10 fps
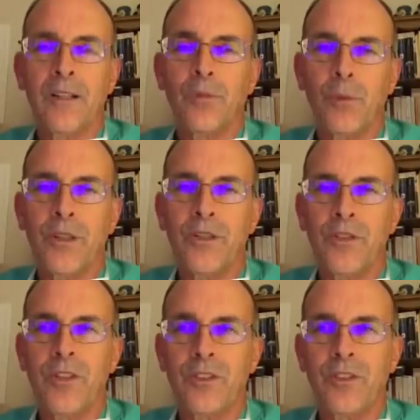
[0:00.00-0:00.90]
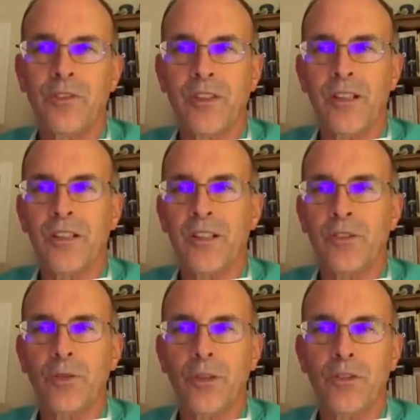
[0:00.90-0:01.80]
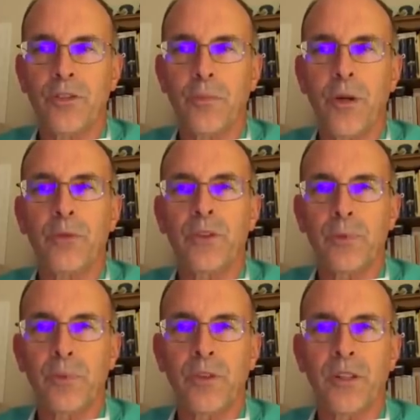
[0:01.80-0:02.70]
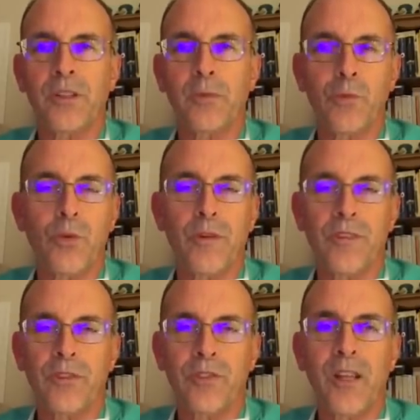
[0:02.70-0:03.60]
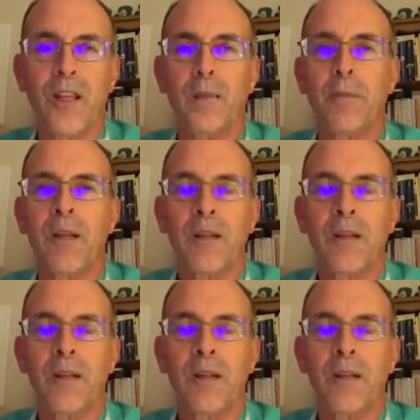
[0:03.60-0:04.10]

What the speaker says: when his incivility toward his opponents predicted more of the same